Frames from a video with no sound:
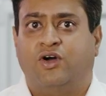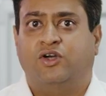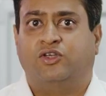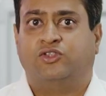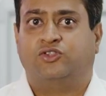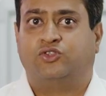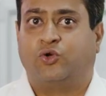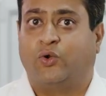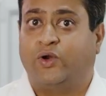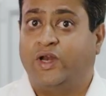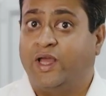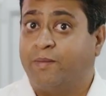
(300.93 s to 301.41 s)

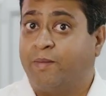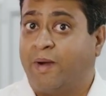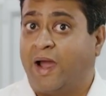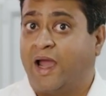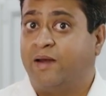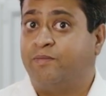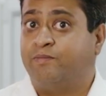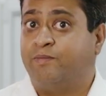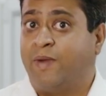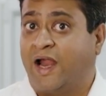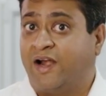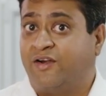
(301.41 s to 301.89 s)

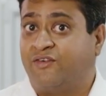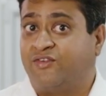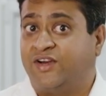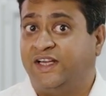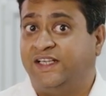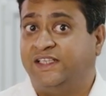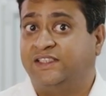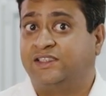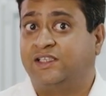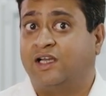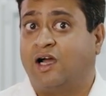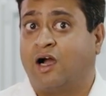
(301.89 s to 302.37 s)
sodium-ion
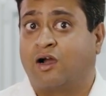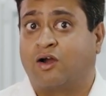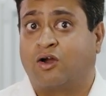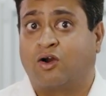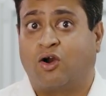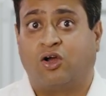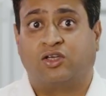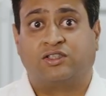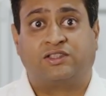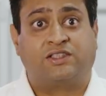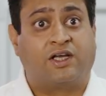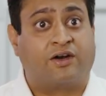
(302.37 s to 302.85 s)
batteries
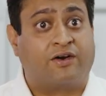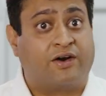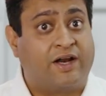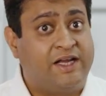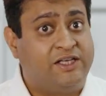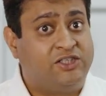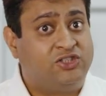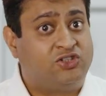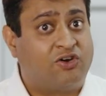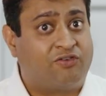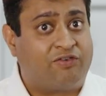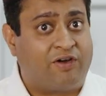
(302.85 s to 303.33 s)
across a
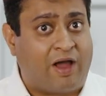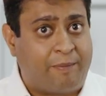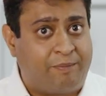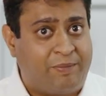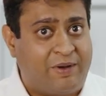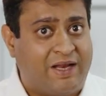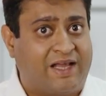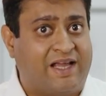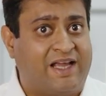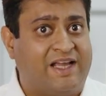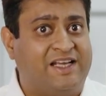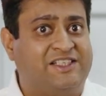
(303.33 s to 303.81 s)
range of
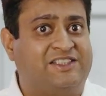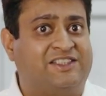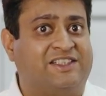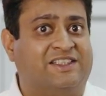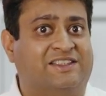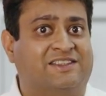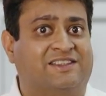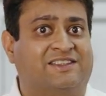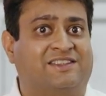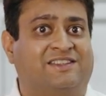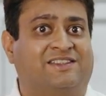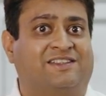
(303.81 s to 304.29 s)

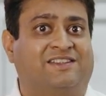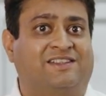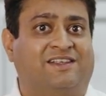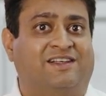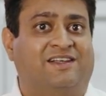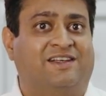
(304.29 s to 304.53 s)
applications.